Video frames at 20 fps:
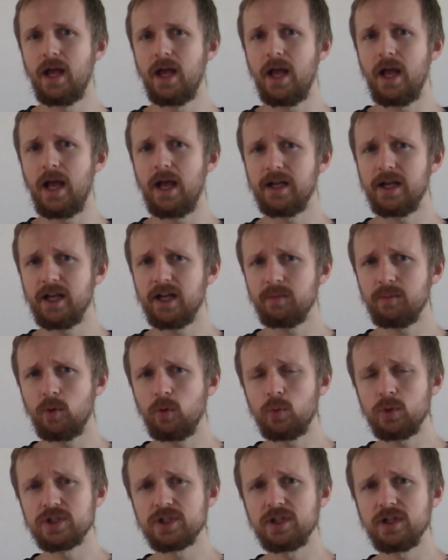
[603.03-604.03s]
An
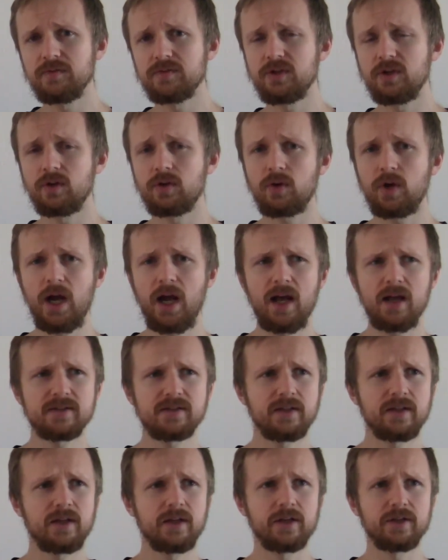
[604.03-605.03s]
animal which lives on
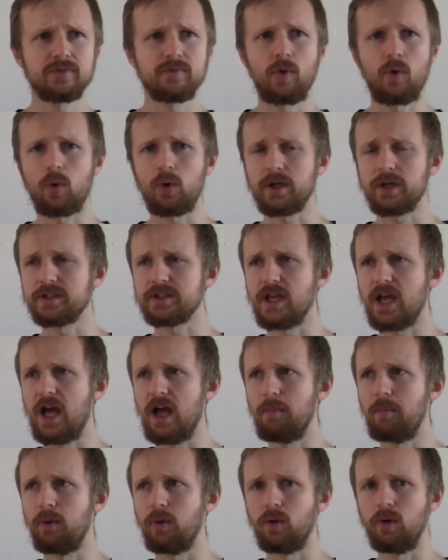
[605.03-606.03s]
grass is, for
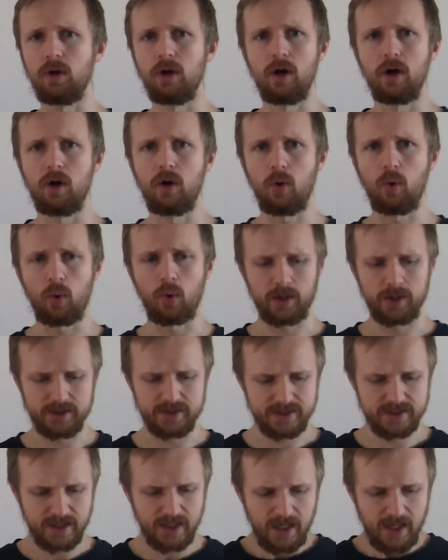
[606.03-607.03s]
example, a
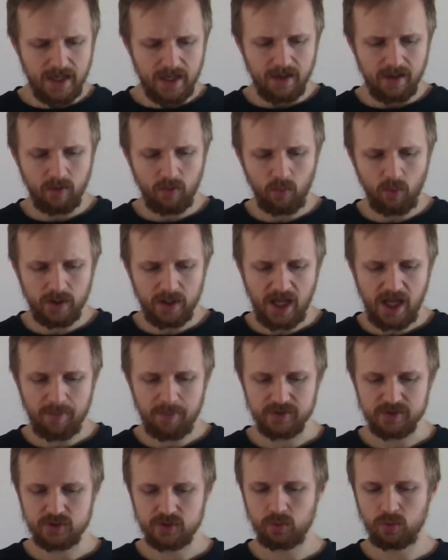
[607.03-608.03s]
horse. What
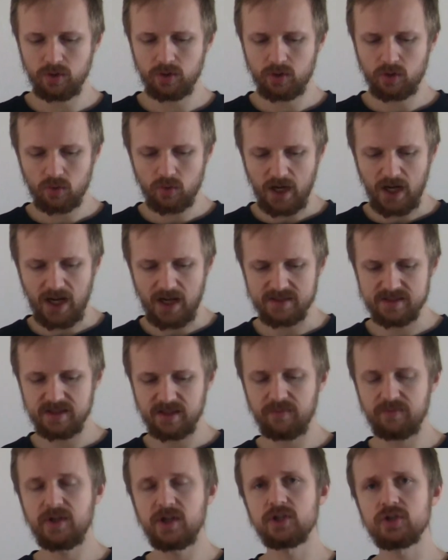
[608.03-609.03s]
happens to grass
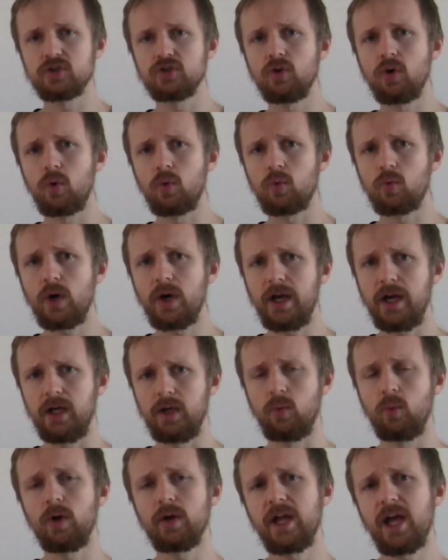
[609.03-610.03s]
if there's no
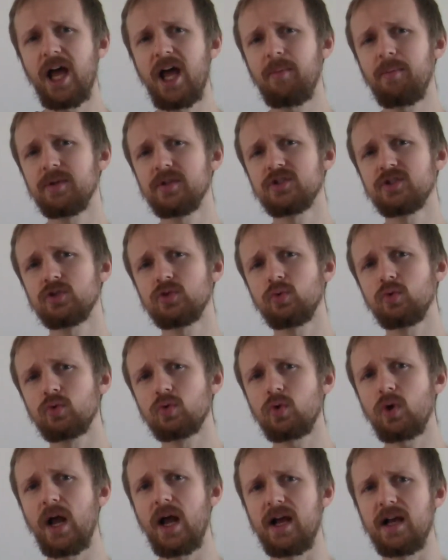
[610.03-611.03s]
rain? What happens to
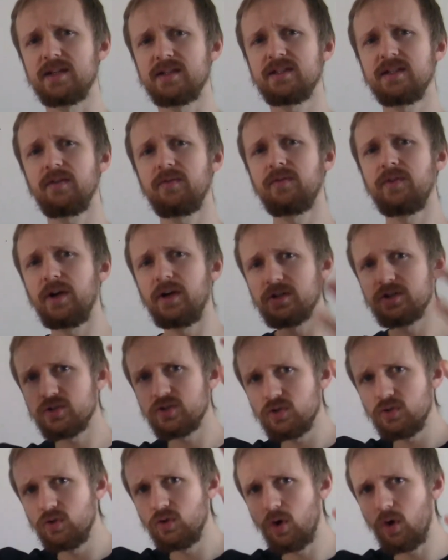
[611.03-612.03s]
grass if
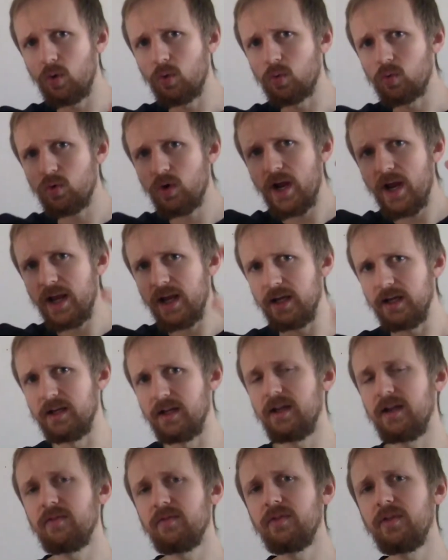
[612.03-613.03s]
there's no
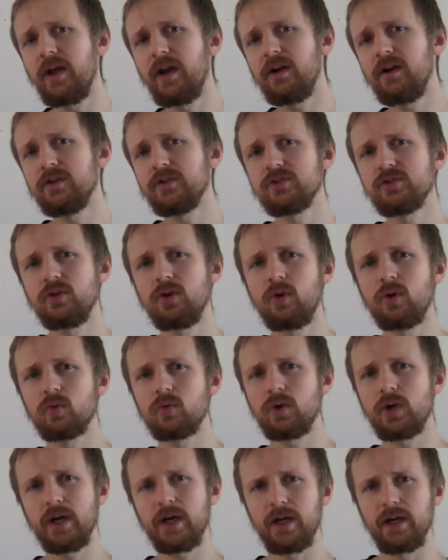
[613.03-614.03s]
rain? If there's no
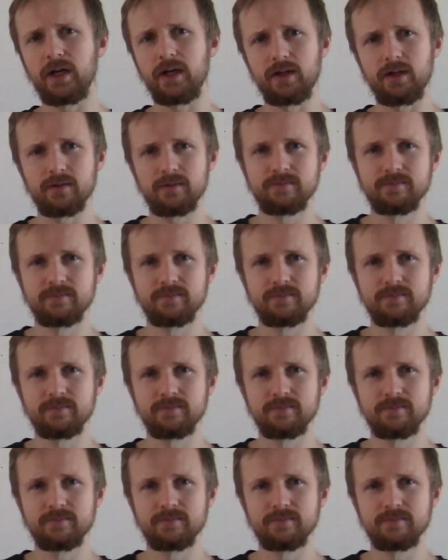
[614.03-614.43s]
rain.